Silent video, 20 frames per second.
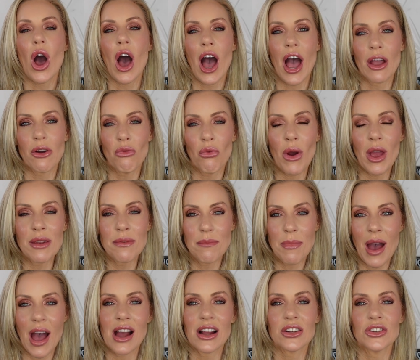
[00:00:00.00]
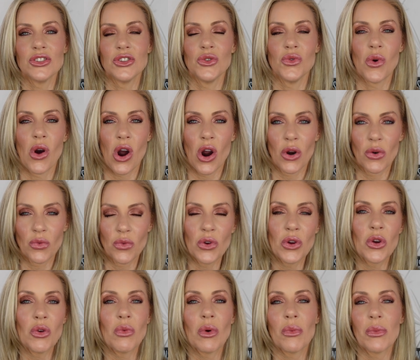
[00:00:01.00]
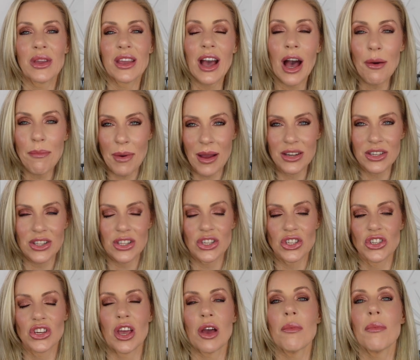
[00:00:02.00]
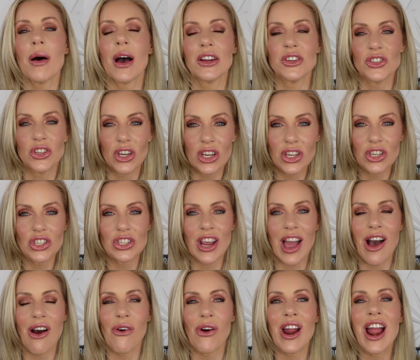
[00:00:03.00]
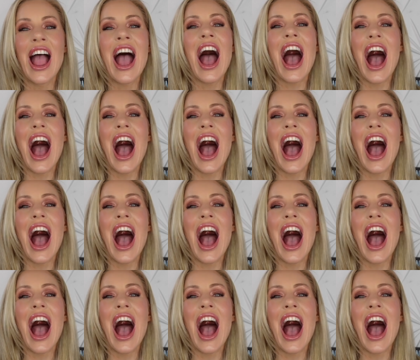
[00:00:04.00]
I went back to our room, when we got back to the ship, I took a shower,